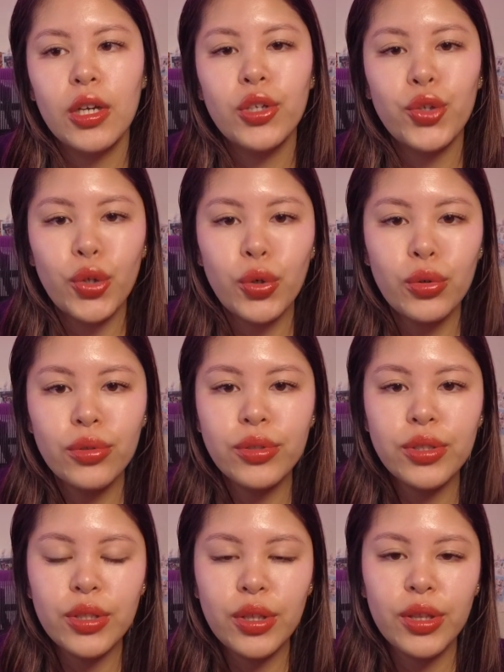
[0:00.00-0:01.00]

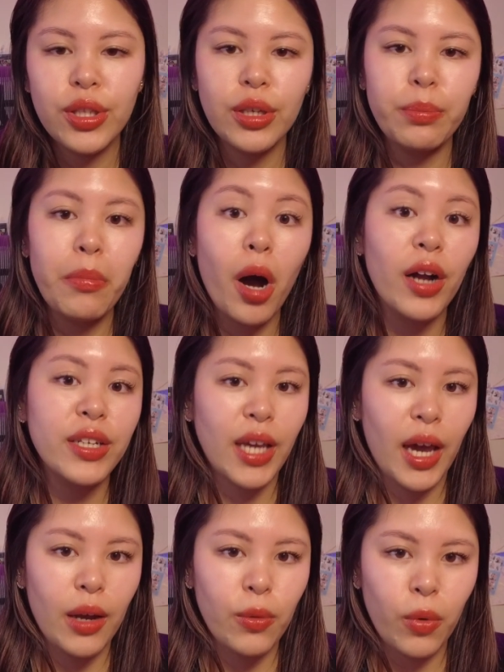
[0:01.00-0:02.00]
use the
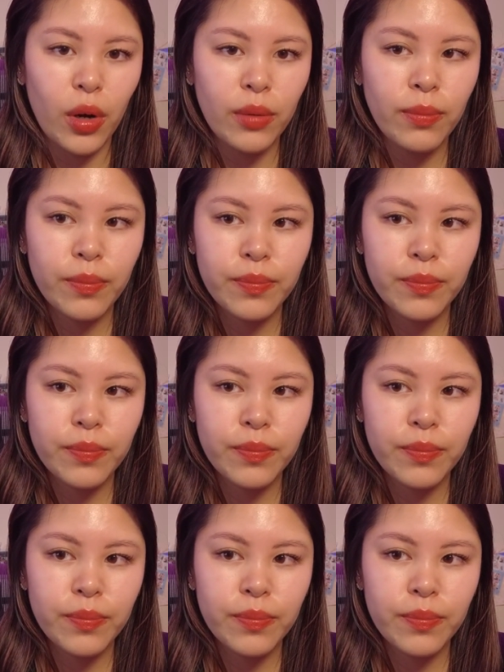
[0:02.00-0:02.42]
Modkat one